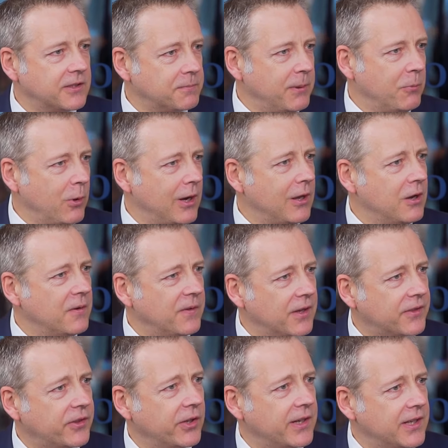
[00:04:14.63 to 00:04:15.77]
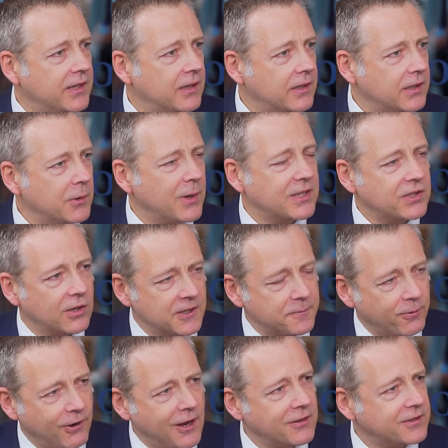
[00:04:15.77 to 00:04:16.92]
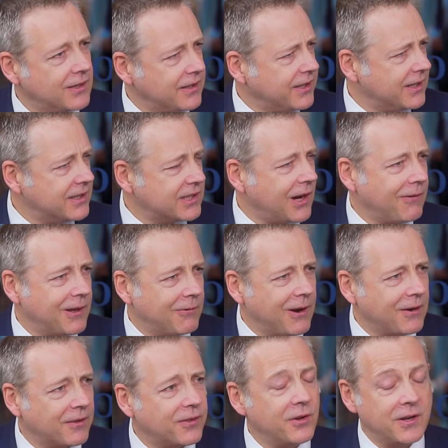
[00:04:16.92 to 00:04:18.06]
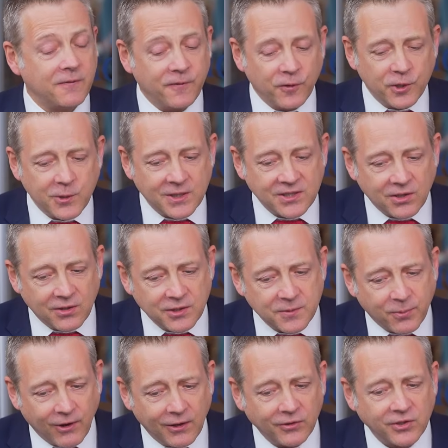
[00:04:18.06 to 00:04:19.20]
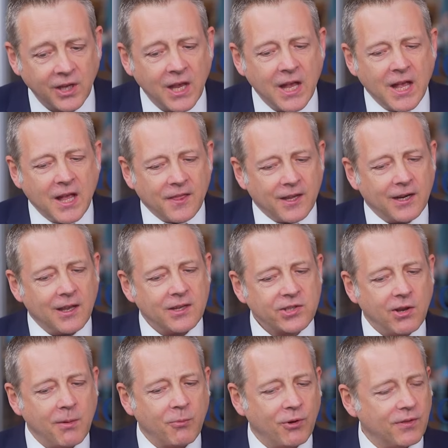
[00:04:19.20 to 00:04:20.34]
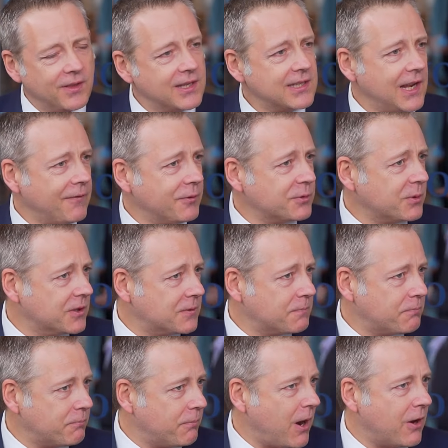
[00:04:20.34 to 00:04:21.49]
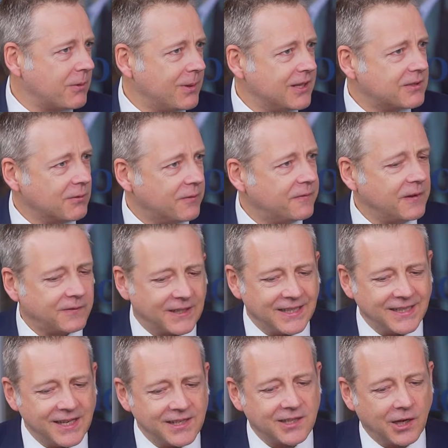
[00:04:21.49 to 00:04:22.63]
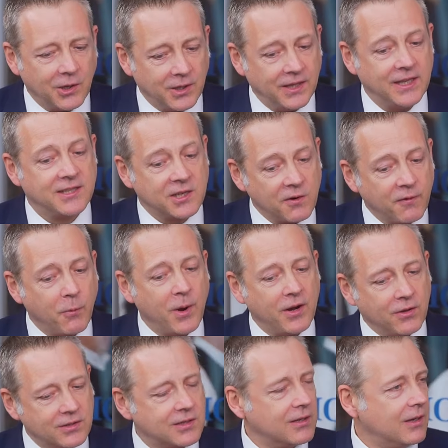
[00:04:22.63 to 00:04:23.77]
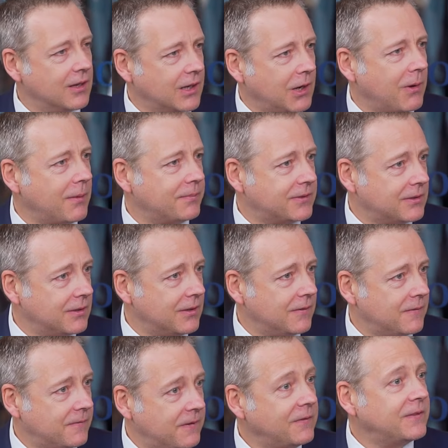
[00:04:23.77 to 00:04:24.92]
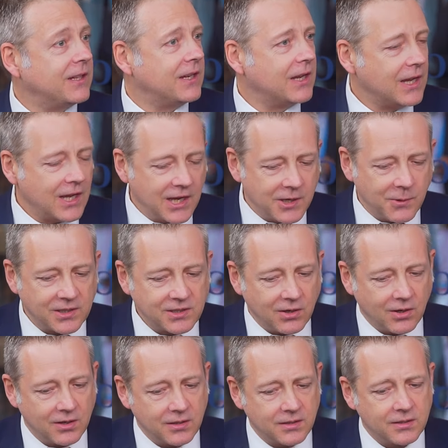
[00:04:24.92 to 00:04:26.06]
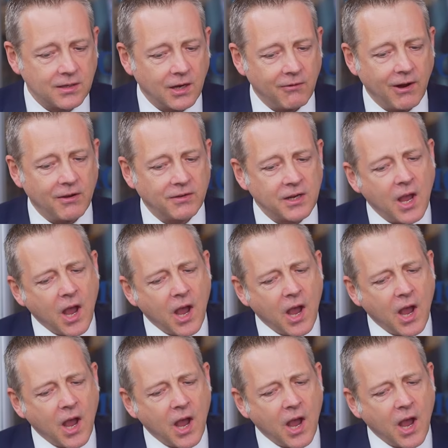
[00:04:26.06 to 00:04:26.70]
It's been well over $30 per ounce. I think it's currently around $34 per ounce. The last time we were at these levels was arguably sort of 15 years ago, and then silver went on to go up to $50 around.